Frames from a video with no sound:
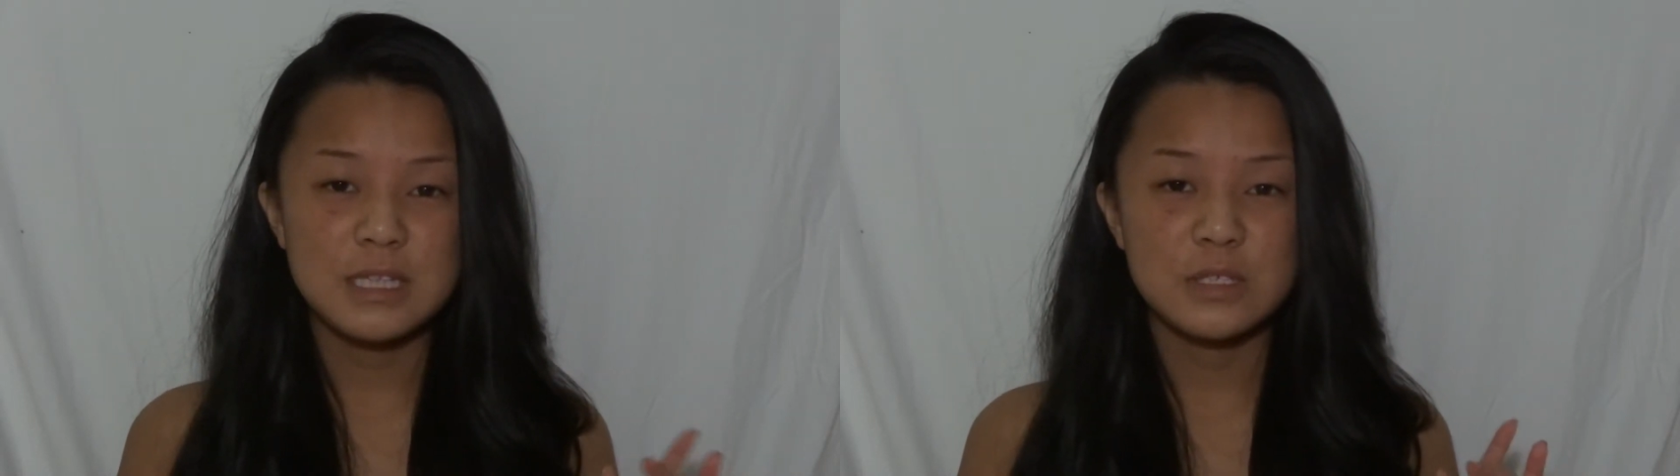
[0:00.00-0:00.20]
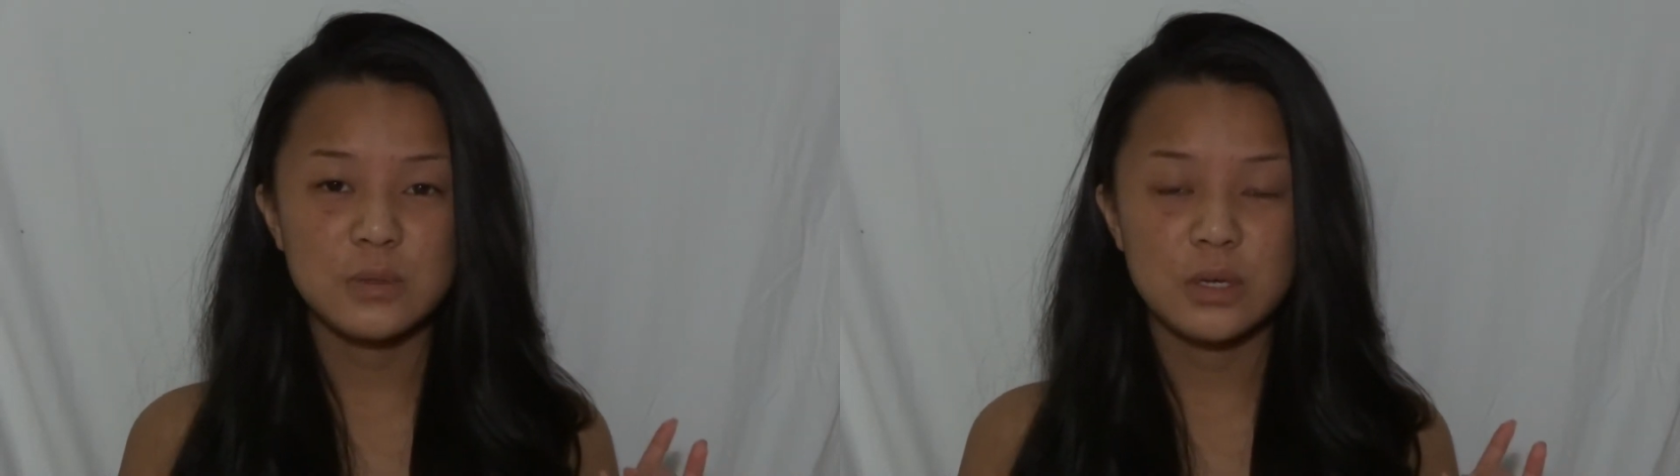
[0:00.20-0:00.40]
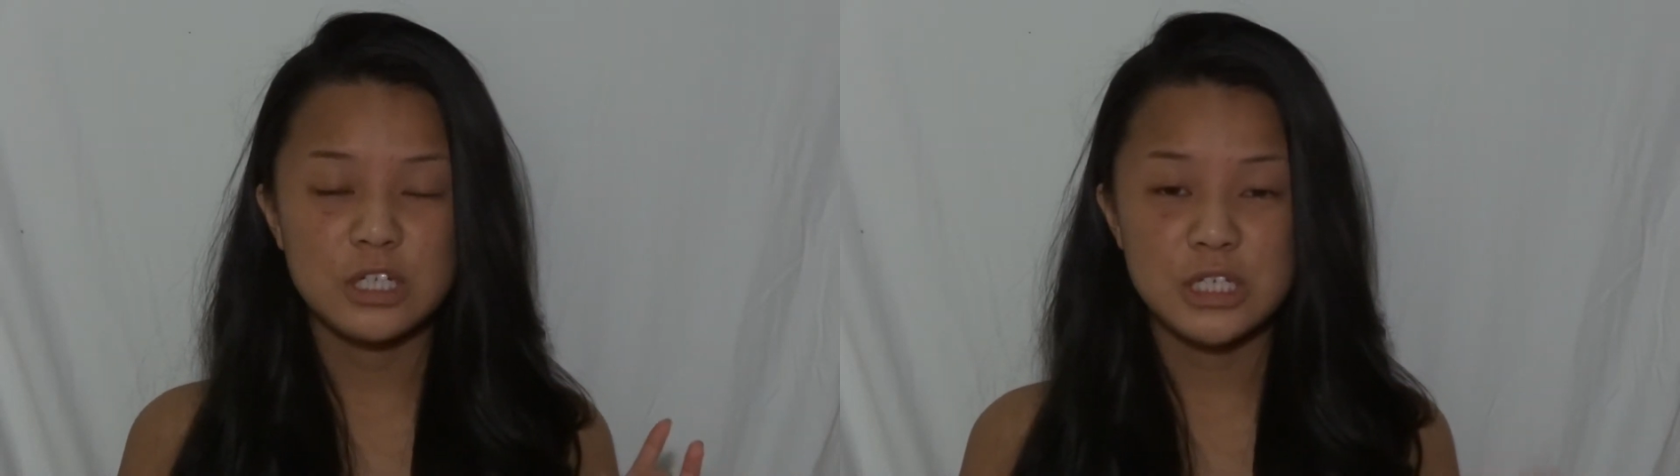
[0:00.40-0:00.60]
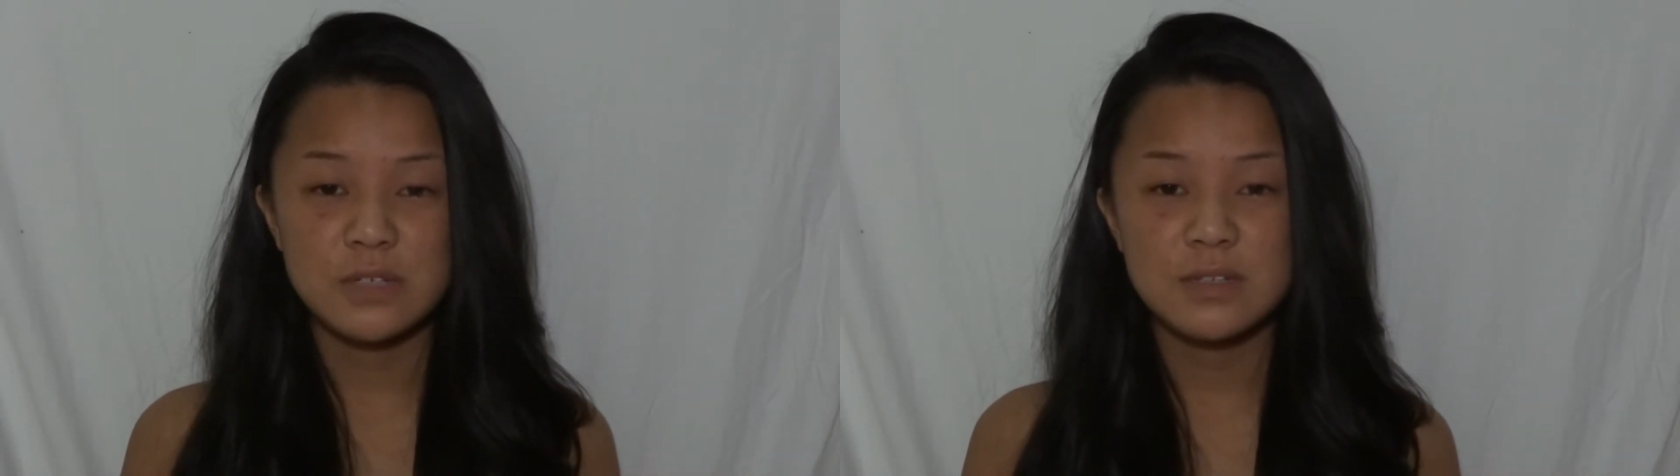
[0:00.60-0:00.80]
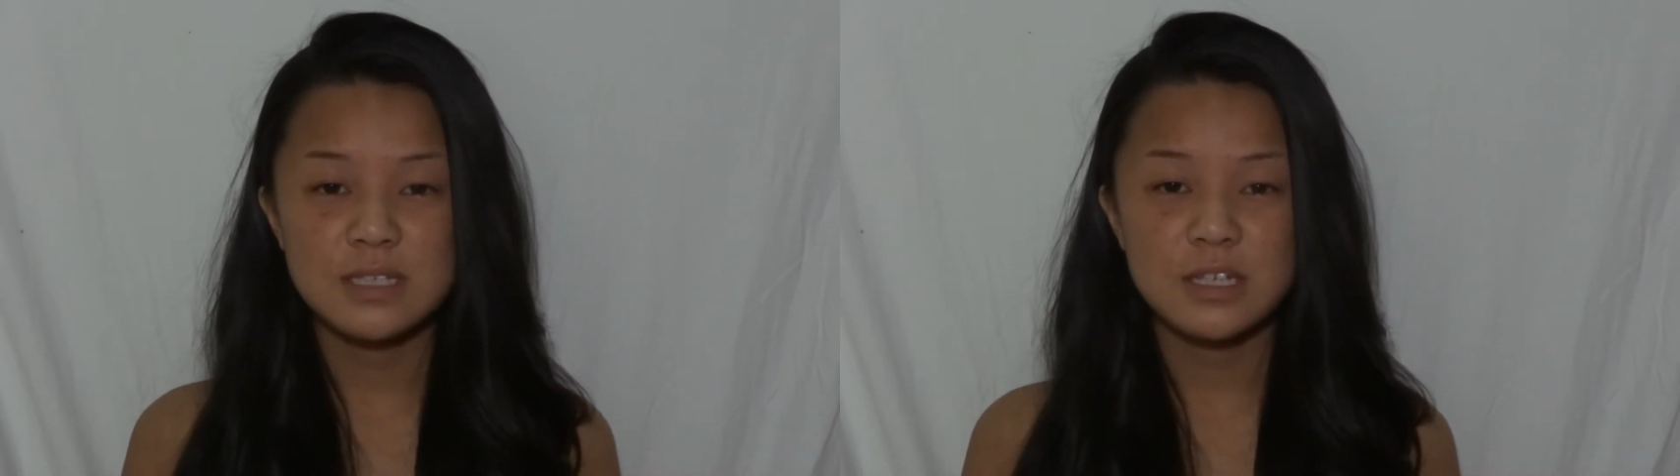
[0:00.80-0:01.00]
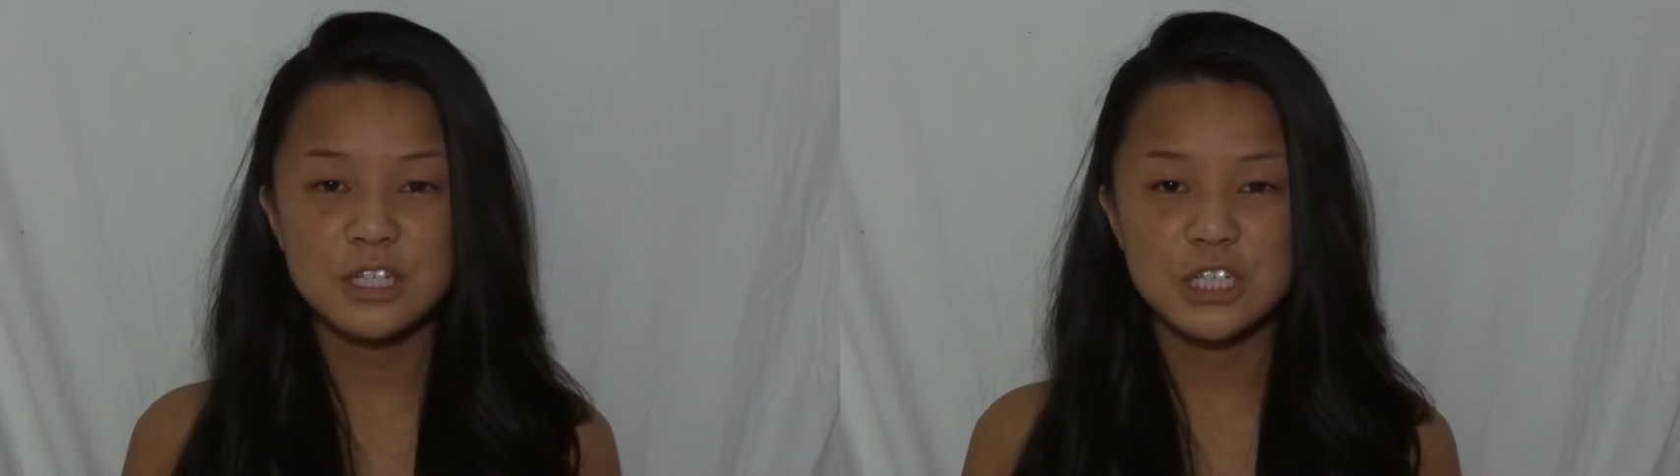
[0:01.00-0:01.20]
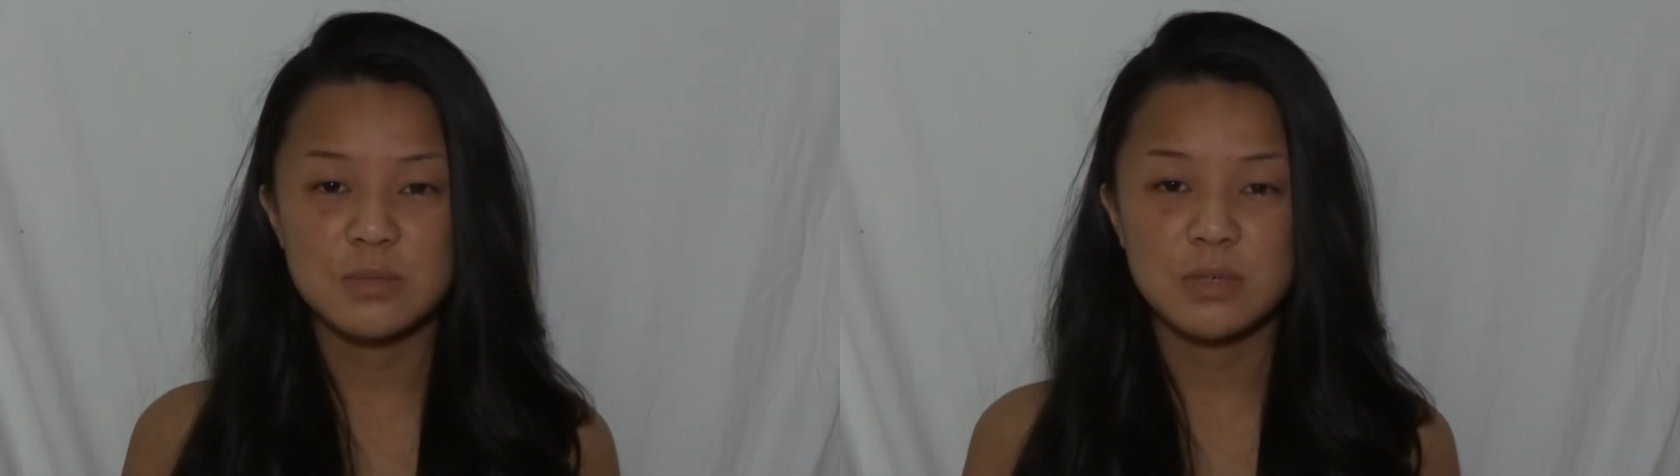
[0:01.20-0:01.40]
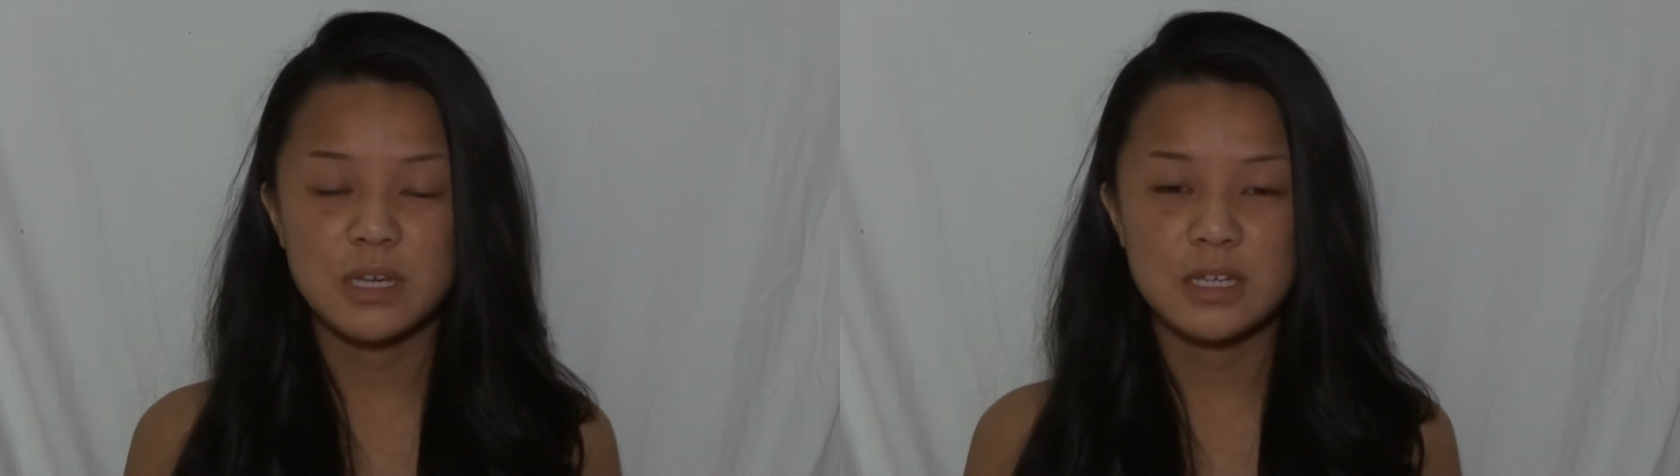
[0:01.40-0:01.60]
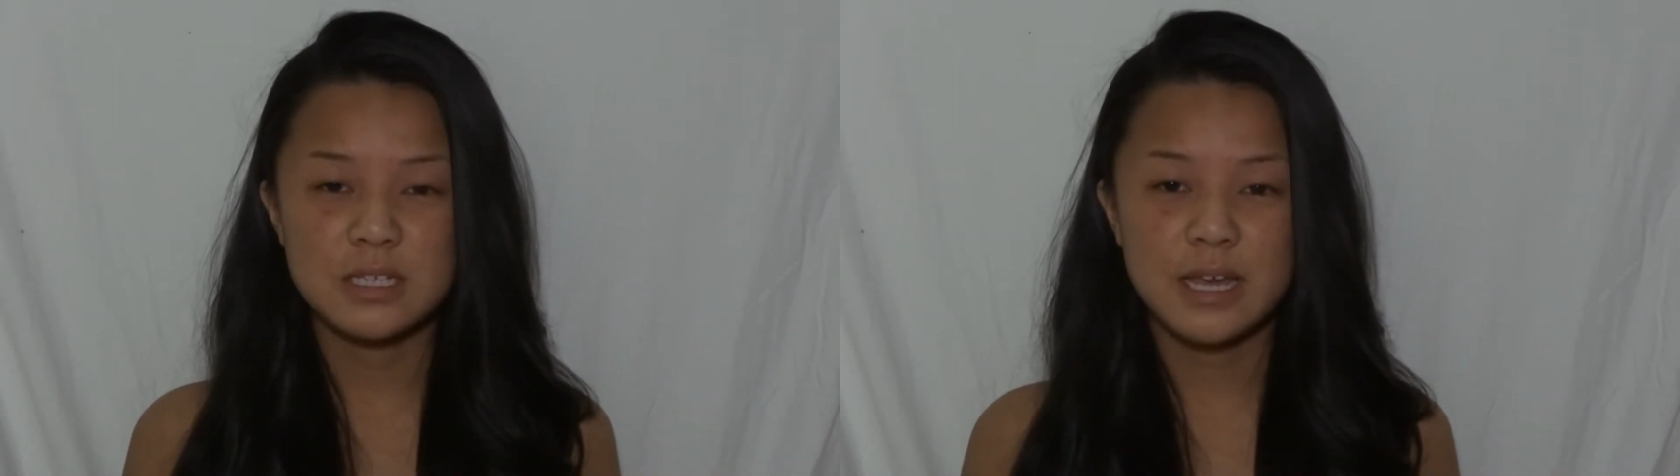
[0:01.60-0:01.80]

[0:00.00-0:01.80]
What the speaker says: to achieve this look just because